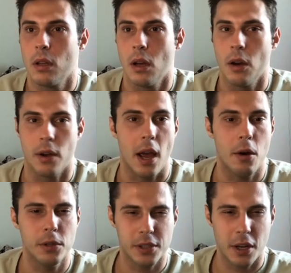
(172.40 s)
Okay, I
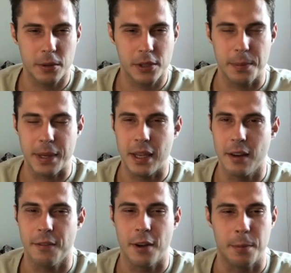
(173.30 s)
always thought it was the beginning
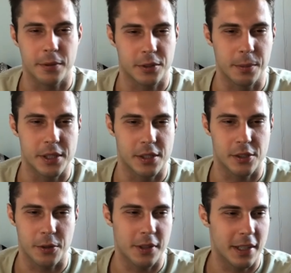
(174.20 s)
of April for some reason.
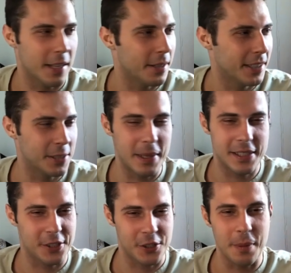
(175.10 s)
So this makes
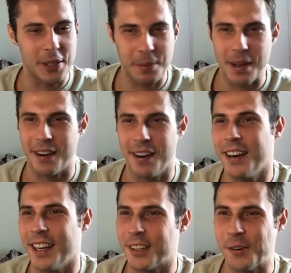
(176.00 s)
it so much better. All
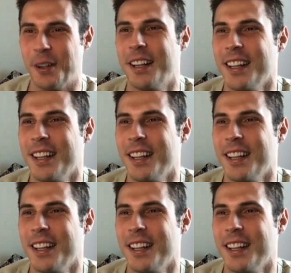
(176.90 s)
right, cool.